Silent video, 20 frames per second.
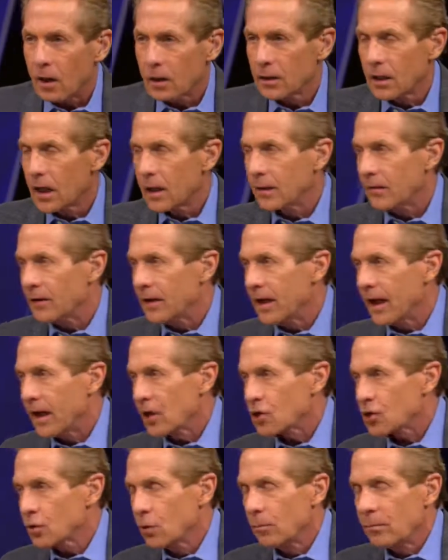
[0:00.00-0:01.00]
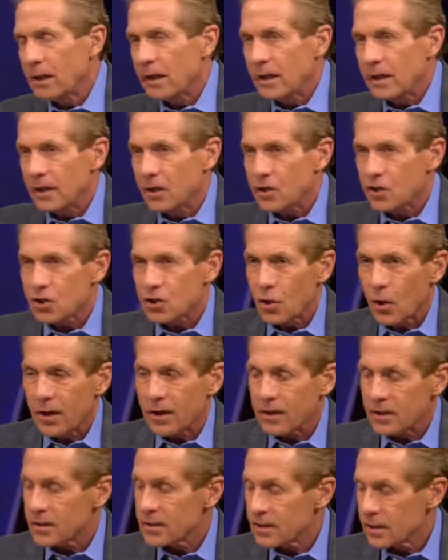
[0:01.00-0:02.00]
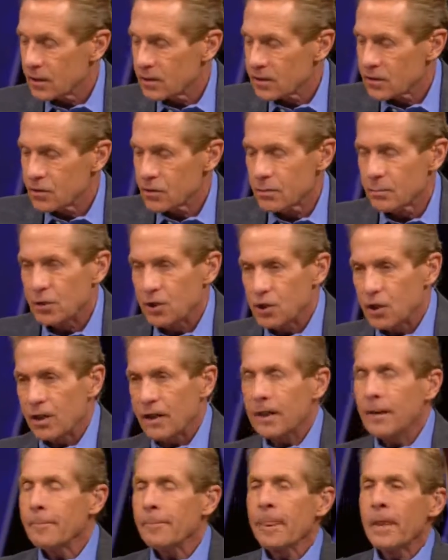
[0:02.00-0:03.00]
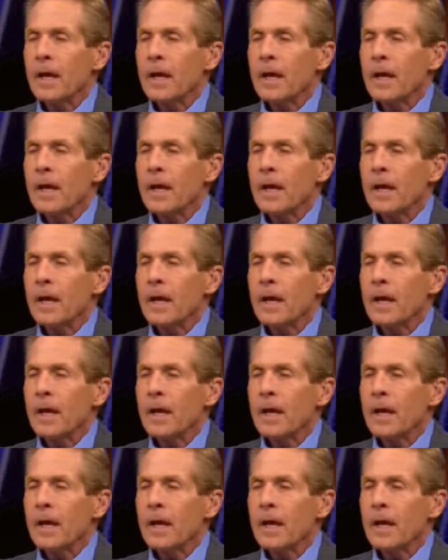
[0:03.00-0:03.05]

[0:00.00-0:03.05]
a lot of the national media is starting to sell, excuse me, Jenny,